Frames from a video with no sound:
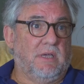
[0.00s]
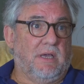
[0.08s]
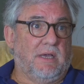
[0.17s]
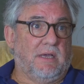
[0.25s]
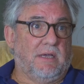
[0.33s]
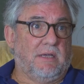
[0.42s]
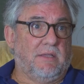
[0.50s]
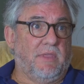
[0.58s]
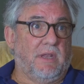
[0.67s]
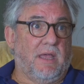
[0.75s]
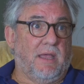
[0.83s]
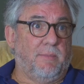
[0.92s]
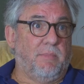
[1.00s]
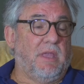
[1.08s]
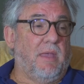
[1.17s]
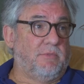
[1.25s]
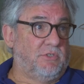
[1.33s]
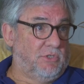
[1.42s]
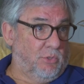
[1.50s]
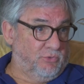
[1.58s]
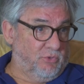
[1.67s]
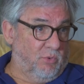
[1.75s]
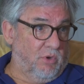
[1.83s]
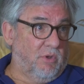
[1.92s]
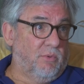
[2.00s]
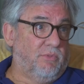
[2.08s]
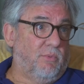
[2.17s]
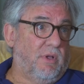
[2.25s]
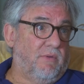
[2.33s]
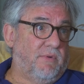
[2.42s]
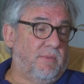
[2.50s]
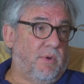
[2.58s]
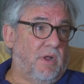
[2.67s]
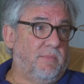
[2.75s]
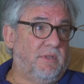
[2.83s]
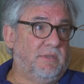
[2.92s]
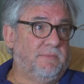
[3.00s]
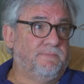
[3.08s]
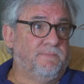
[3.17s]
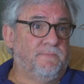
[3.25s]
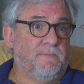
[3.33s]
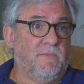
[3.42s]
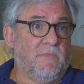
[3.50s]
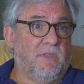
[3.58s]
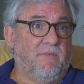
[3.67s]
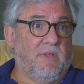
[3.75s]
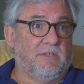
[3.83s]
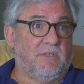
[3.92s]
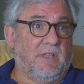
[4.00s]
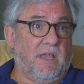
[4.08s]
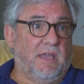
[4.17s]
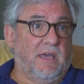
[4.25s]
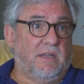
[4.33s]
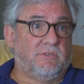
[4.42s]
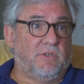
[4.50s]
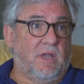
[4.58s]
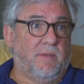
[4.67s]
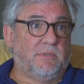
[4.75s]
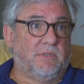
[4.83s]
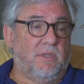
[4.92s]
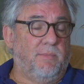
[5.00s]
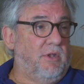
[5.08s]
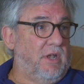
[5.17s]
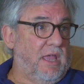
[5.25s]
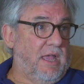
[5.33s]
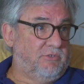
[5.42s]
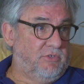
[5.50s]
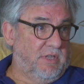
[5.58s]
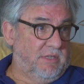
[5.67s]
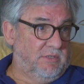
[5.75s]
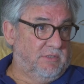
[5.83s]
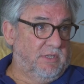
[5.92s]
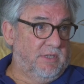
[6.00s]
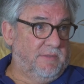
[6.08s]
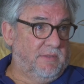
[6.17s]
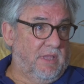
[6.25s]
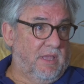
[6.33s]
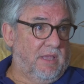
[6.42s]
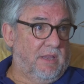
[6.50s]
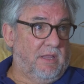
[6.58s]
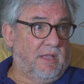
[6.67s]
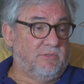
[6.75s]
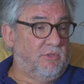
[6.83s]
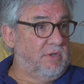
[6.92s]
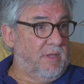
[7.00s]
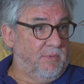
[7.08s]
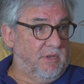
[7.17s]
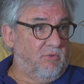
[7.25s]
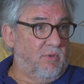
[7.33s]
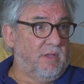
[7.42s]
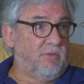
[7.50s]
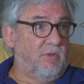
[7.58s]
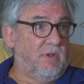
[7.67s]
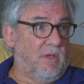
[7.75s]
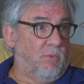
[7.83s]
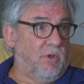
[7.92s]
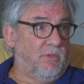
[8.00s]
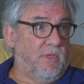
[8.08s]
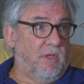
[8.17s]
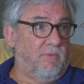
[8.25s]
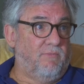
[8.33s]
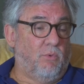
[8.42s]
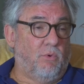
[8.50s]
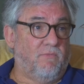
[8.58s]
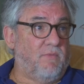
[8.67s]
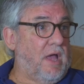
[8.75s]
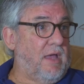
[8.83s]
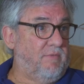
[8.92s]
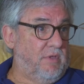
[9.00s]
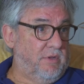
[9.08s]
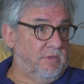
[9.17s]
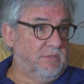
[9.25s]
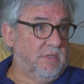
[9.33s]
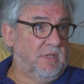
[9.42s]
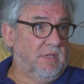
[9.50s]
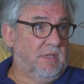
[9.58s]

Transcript: Then I became a social worker with the Welfare Department. Eventually, I got a job at the Community Action Agency as their deputy director, and I worked there for 5 years.